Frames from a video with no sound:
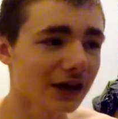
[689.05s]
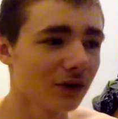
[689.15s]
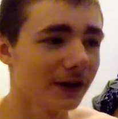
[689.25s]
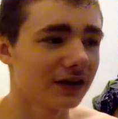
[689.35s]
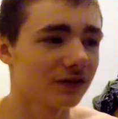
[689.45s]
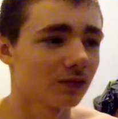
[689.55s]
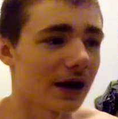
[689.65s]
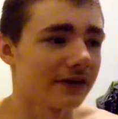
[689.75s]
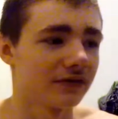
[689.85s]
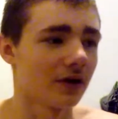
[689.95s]
It'll make you
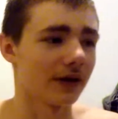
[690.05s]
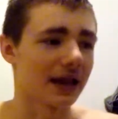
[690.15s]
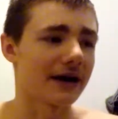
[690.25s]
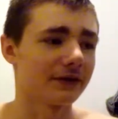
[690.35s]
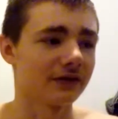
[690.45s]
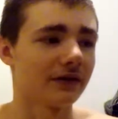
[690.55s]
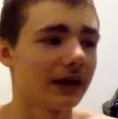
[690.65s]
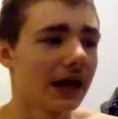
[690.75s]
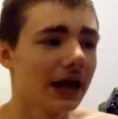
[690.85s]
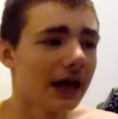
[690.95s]
sweat, so it'll
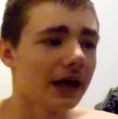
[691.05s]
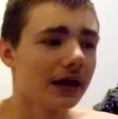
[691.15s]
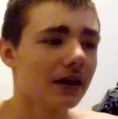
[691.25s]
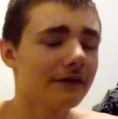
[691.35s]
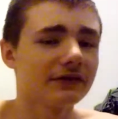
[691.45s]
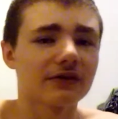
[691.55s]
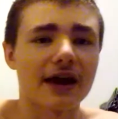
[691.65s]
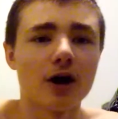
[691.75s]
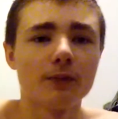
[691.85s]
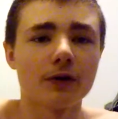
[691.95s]
obviously
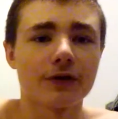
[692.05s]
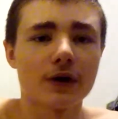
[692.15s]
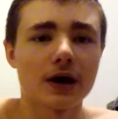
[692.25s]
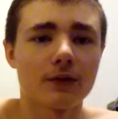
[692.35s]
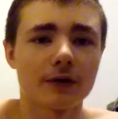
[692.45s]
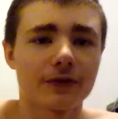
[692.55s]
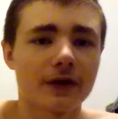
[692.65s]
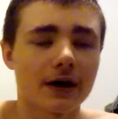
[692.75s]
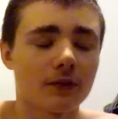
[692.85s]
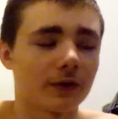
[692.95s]
help with
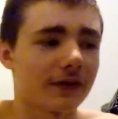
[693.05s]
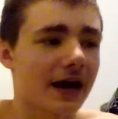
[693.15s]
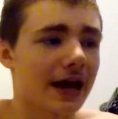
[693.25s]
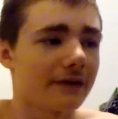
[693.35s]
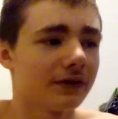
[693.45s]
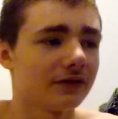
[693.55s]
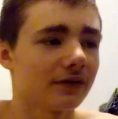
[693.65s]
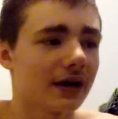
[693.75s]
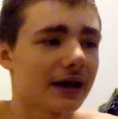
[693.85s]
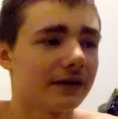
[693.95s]
that,
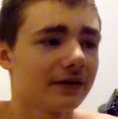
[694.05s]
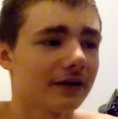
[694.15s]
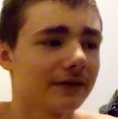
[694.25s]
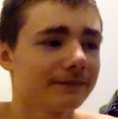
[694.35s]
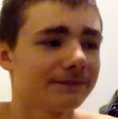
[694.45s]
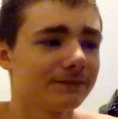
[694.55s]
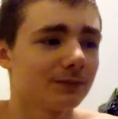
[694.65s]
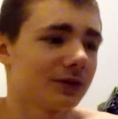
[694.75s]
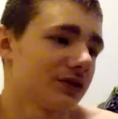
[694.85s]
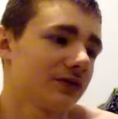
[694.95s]
obviously, and
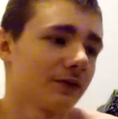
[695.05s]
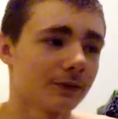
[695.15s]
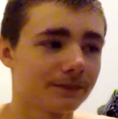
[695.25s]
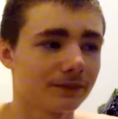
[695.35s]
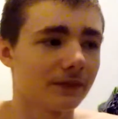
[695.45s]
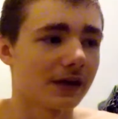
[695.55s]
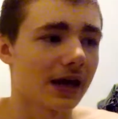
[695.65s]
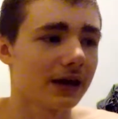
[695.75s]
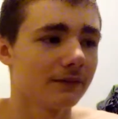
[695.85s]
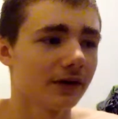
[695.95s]
with just for
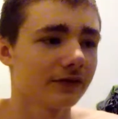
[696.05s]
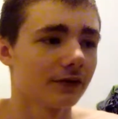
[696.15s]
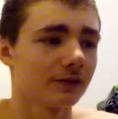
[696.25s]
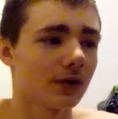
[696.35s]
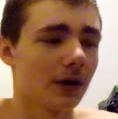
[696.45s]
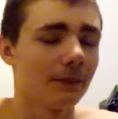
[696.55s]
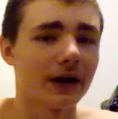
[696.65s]
gaining muscle as well.